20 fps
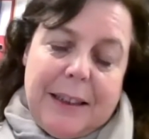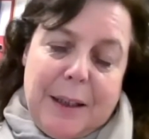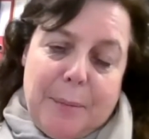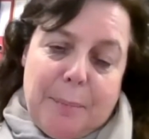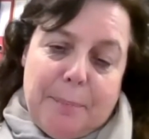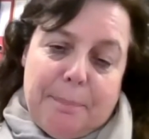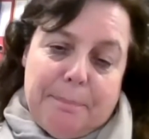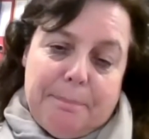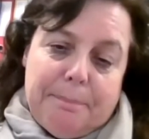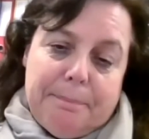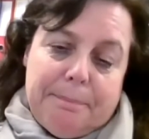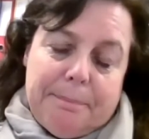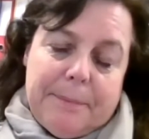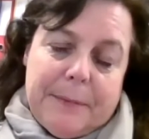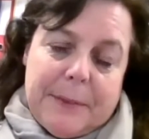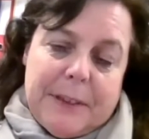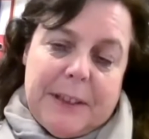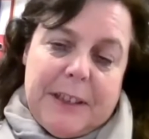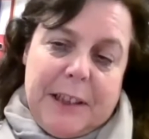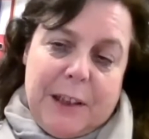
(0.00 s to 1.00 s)
Yep. Sure.
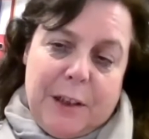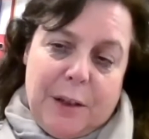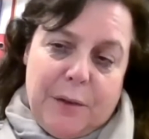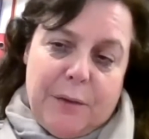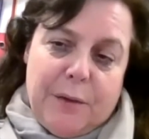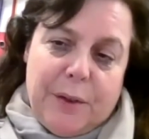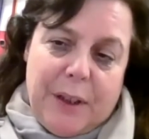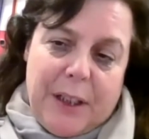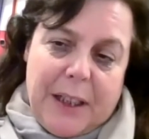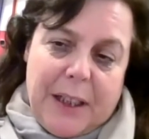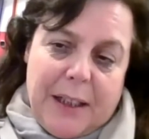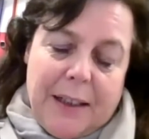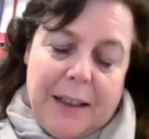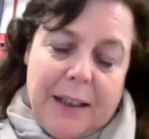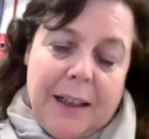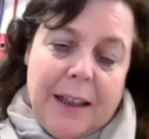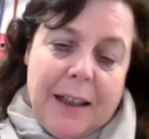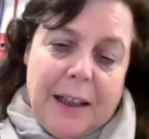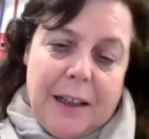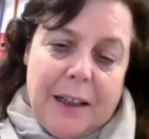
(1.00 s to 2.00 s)
De novo, yeah.
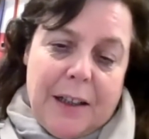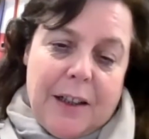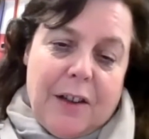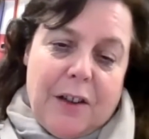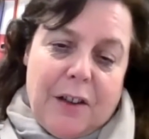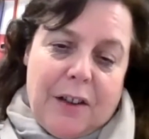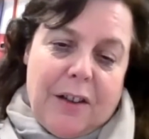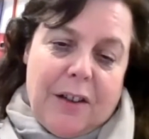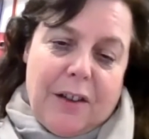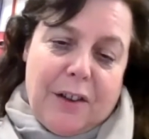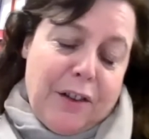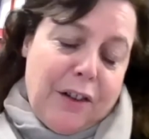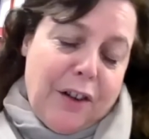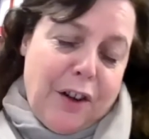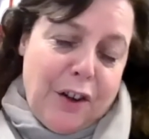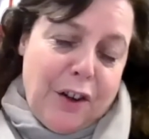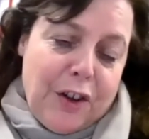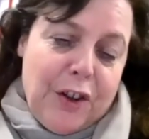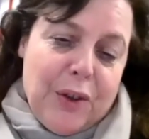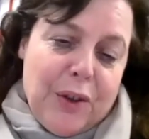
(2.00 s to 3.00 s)

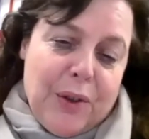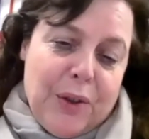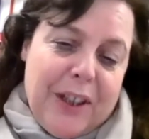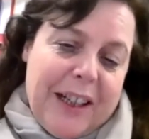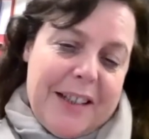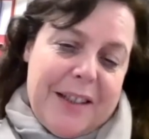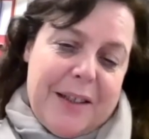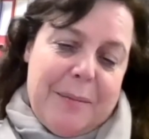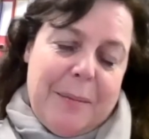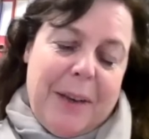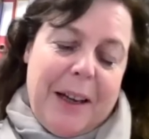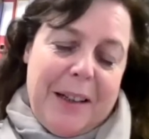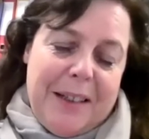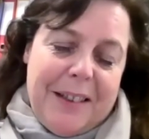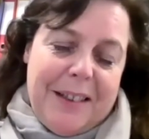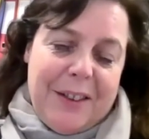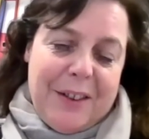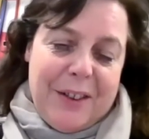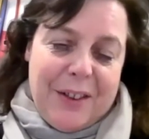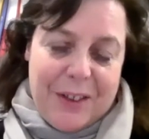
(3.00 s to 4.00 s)
Or you
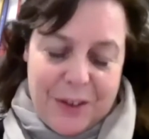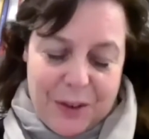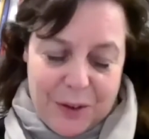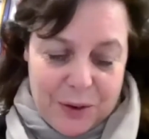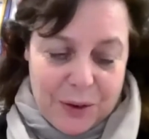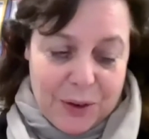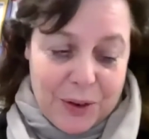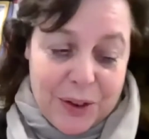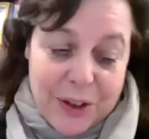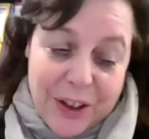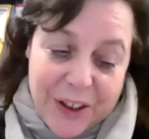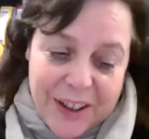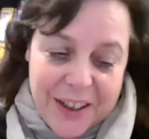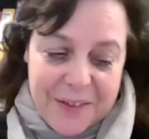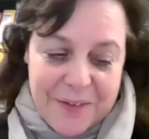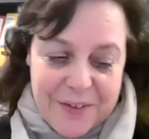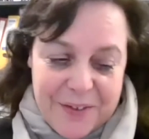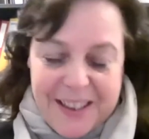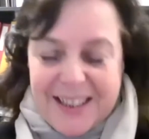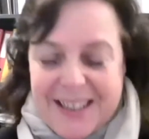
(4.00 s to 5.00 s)
examine the daughter
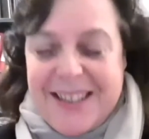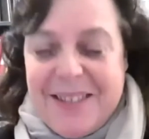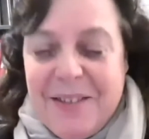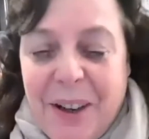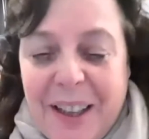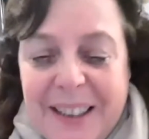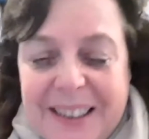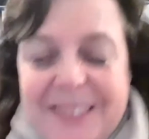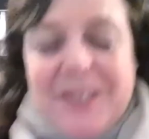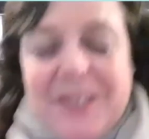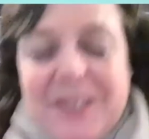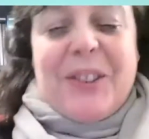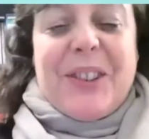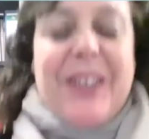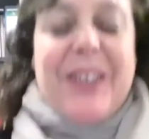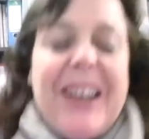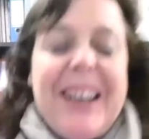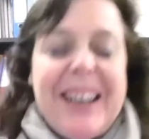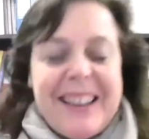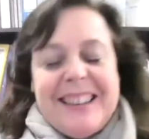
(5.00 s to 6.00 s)
if there's one
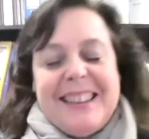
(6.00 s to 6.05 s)
daughter.